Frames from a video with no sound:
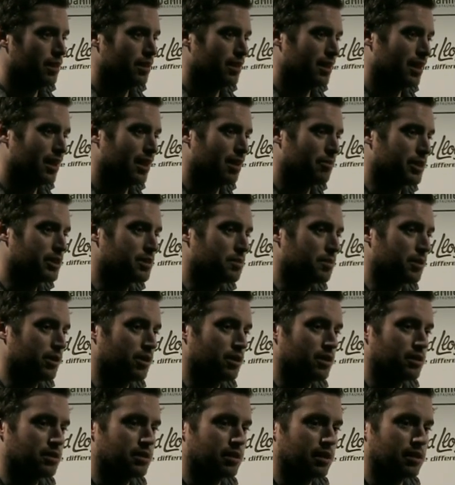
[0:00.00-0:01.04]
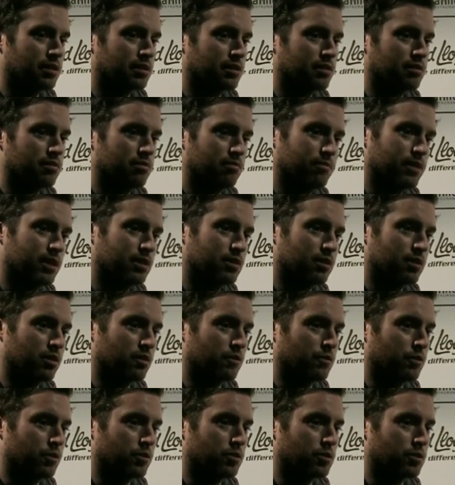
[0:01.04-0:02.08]
Yeah, I mean, to be honest, I don't
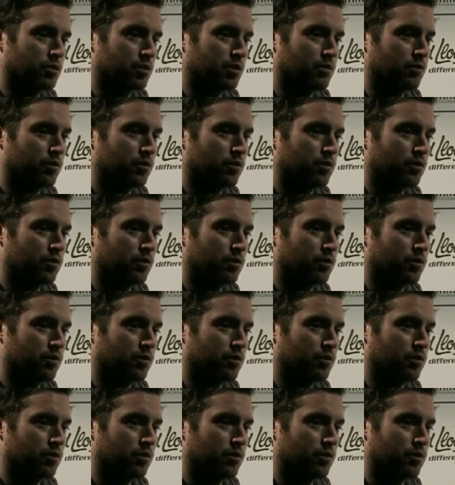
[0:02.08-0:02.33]
know if we were so